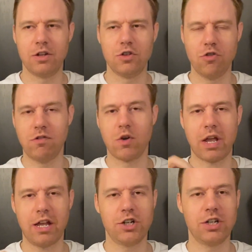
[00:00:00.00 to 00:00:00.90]
your
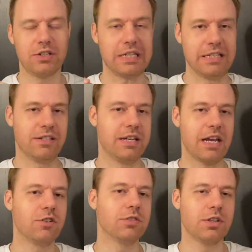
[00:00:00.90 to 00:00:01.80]
location is
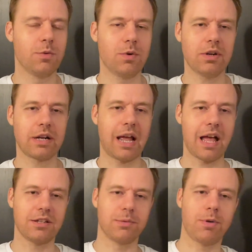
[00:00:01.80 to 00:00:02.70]
incidental to the work
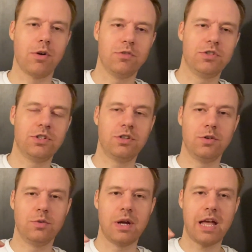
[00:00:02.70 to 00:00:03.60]
as opposed
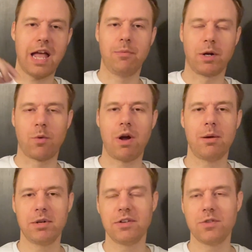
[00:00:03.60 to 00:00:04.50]
to a
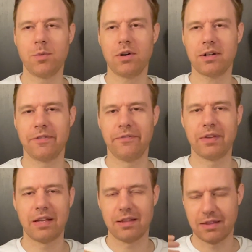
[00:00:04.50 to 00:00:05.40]
requirement of the work,
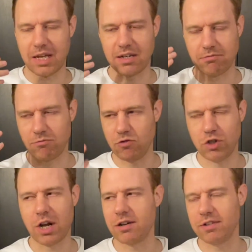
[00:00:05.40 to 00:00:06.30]
then
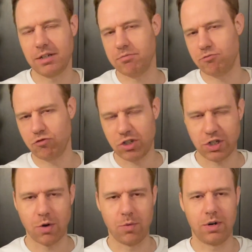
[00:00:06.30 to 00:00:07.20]
generally
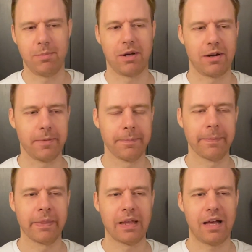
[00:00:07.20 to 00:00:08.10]
just don't worry about it.
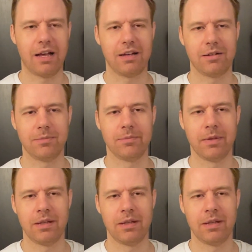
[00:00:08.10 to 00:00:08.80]
Um,